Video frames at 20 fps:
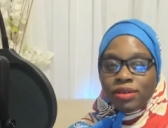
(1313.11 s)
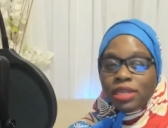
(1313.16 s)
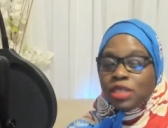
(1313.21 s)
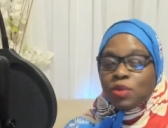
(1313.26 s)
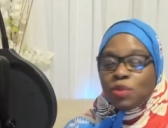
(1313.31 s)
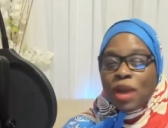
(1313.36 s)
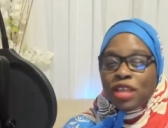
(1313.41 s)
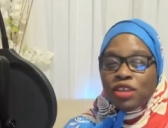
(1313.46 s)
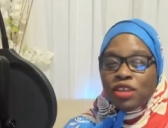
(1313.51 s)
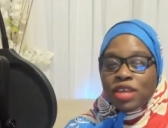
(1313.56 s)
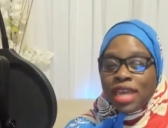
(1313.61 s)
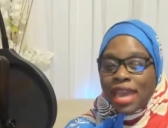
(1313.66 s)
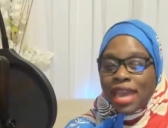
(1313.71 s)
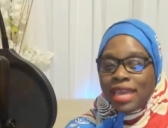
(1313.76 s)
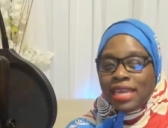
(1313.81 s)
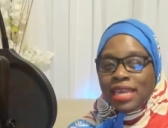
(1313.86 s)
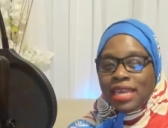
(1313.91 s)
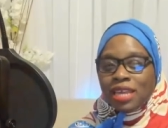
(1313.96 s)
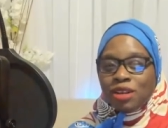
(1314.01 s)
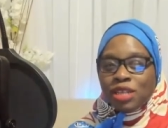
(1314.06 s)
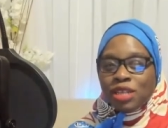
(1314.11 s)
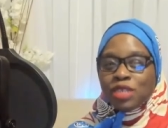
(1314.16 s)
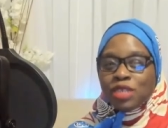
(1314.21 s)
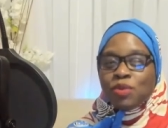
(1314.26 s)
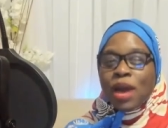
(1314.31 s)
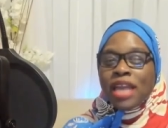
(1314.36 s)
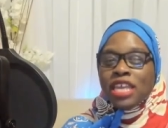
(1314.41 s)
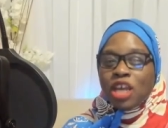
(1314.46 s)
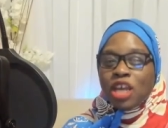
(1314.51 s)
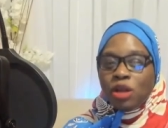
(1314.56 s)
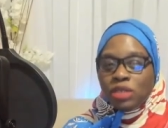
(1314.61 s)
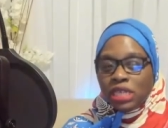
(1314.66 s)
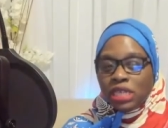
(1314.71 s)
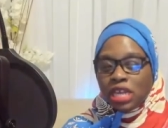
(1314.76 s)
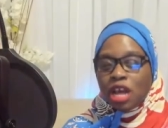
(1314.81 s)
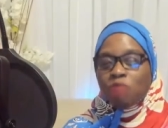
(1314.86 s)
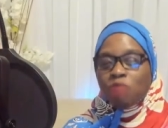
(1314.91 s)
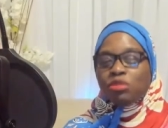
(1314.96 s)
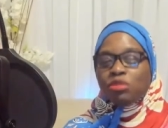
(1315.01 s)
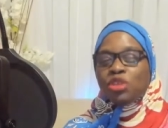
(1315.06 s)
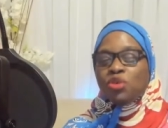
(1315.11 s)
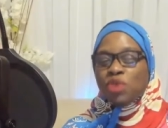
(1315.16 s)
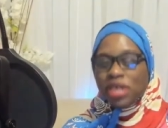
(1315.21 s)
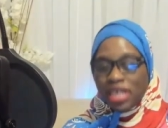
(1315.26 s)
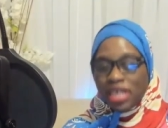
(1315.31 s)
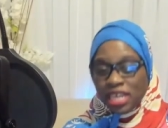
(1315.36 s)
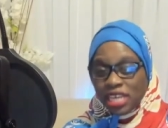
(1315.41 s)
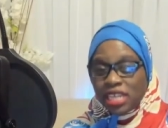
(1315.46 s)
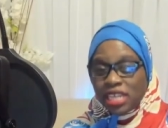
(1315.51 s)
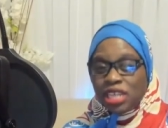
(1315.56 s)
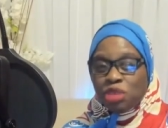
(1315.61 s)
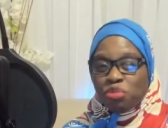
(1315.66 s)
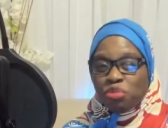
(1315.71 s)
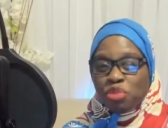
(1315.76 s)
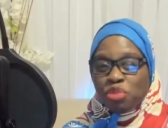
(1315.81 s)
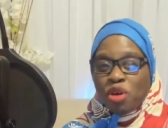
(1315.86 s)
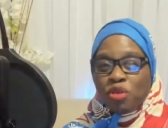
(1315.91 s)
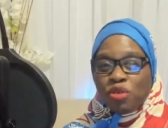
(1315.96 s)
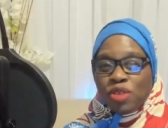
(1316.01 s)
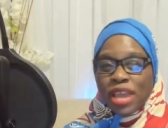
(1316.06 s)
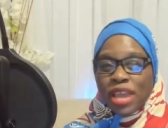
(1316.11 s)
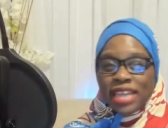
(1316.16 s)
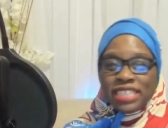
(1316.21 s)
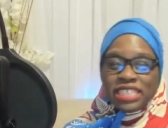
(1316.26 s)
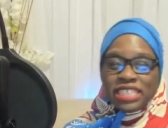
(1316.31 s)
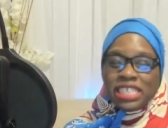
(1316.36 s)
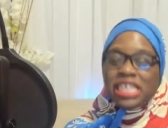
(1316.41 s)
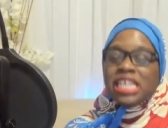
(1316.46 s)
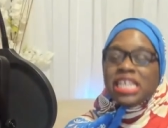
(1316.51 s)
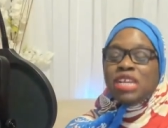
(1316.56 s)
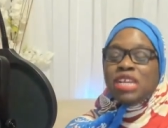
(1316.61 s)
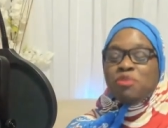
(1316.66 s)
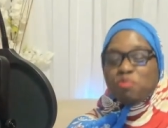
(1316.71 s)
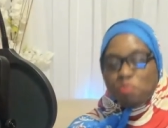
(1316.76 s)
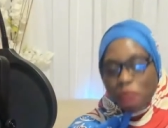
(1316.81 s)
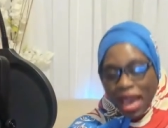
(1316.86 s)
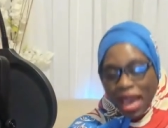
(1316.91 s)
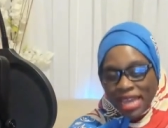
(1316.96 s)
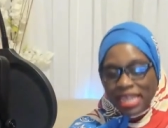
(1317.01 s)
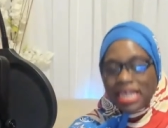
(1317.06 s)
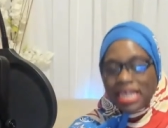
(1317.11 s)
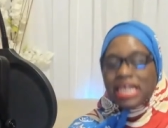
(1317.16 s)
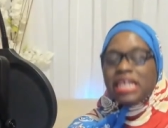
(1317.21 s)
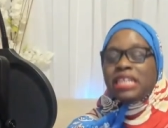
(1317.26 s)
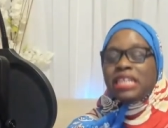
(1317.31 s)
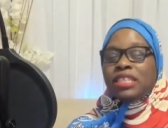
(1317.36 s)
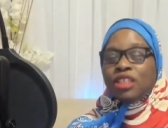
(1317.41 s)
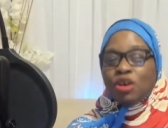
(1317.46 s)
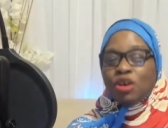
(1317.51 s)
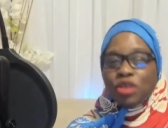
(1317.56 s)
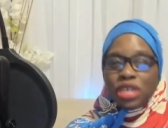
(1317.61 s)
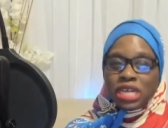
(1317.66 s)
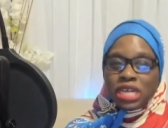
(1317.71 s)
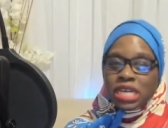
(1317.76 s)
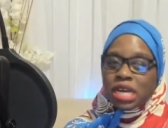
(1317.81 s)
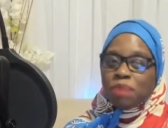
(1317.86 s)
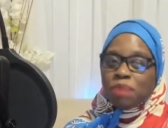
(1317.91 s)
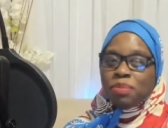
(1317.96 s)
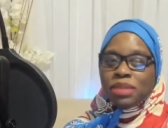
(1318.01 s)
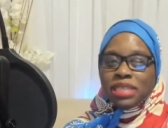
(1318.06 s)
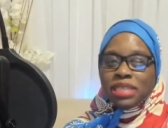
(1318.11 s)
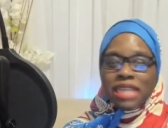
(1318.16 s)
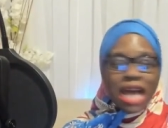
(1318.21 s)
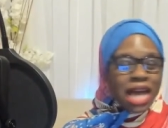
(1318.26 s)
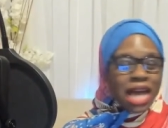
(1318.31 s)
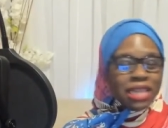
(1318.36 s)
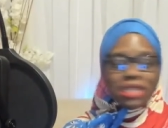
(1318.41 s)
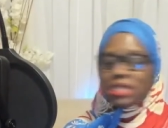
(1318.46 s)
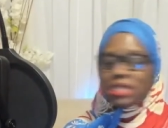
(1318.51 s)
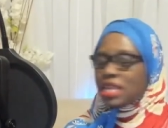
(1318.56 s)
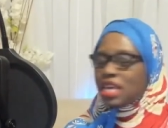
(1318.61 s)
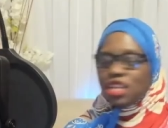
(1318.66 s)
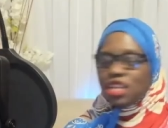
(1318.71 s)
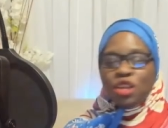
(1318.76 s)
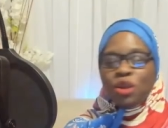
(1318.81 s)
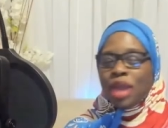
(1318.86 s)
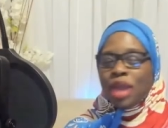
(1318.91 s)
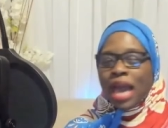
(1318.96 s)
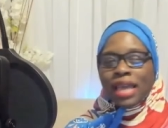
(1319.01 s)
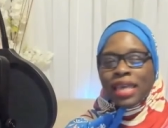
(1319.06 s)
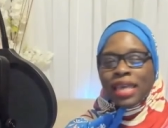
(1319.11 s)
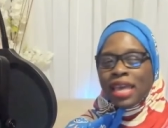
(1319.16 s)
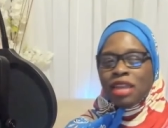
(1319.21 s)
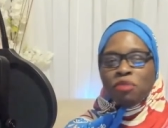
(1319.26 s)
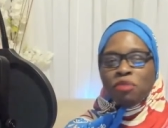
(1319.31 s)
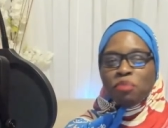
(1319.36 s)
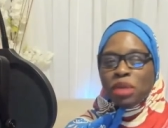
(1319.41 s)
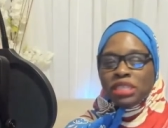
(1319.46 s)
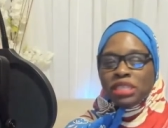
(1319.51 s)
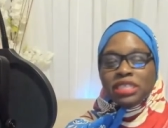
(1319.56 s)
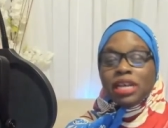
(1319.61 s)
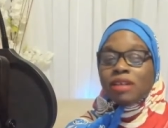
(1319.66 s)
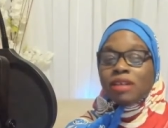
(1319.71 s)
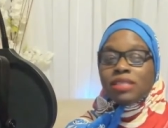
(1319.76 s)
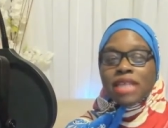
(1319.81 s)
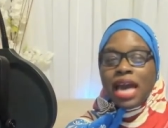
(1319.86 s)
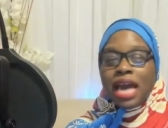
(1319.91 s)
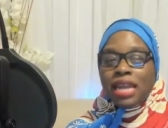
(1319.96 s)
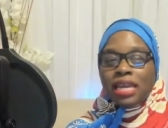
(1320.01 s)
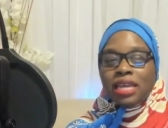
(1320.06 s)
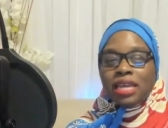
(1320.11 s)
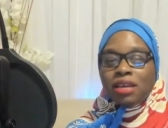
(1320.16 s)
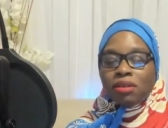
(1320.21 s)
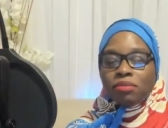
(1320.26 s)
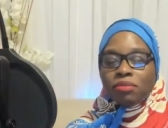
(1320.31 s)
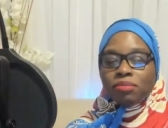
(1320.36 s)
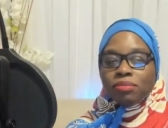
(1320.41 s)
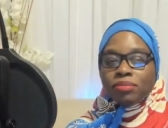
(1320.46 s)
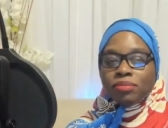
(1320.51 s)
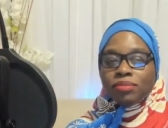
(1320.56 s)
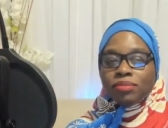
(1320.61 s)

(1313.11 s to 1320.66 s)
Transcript: This is why you can't get it. This is why he only come through and give you a little procreation. He might throw you a couple of dollars. You're not getting much else out of him